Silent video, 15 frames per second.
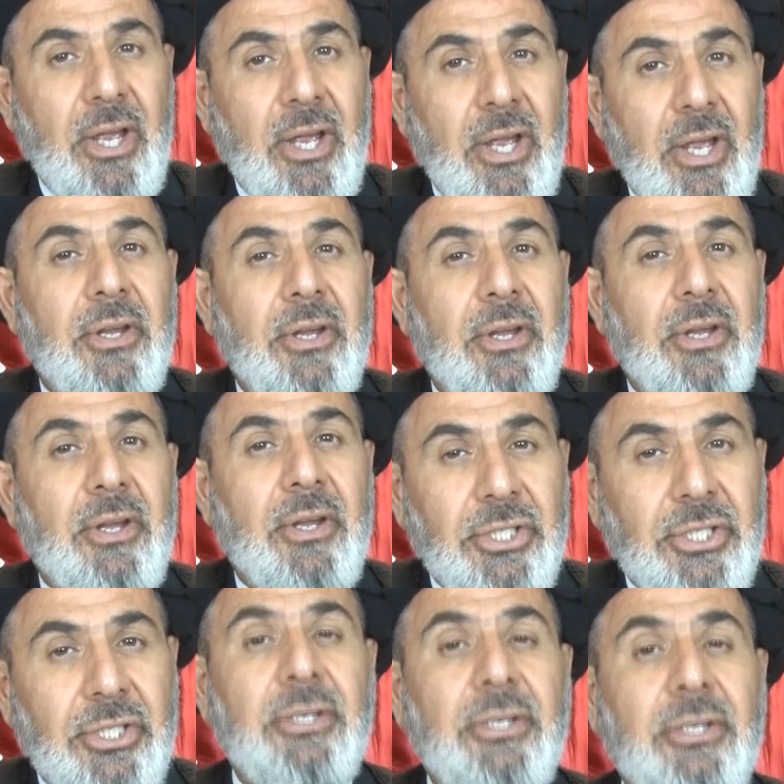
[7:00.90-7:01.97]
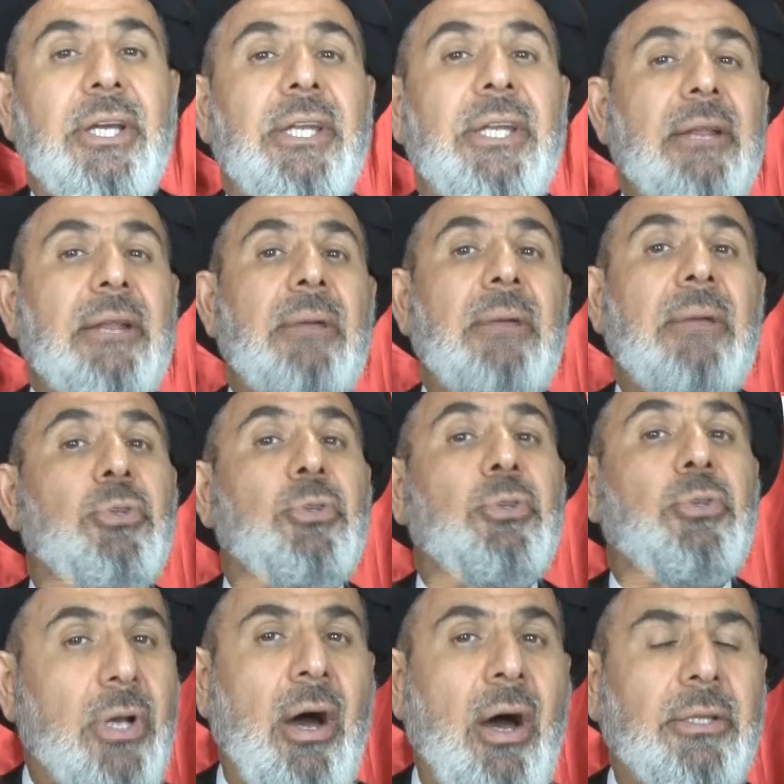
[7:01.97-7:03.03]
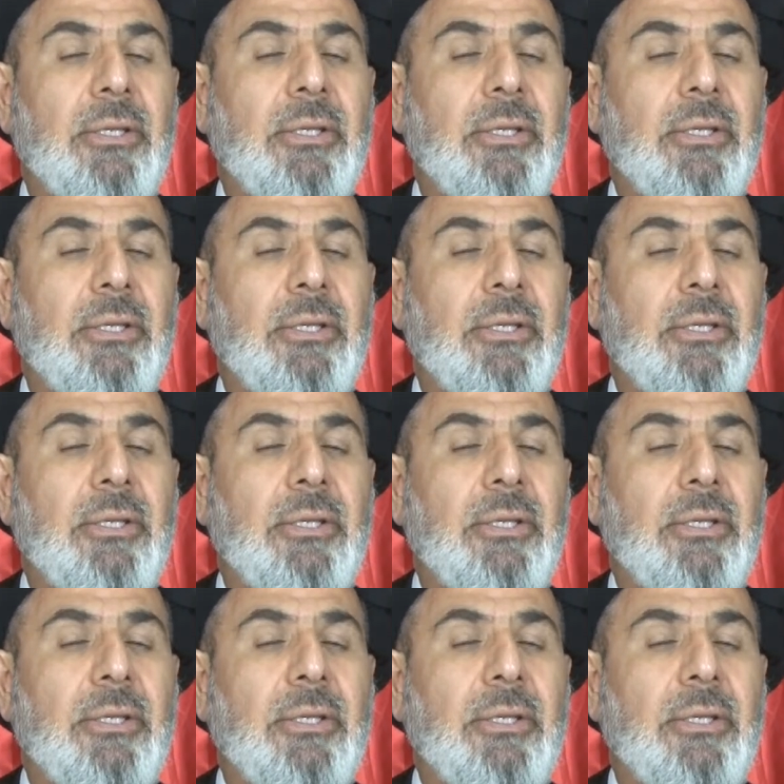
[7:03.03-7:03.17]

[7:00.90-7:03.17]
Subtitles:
and religion. You connect them to God.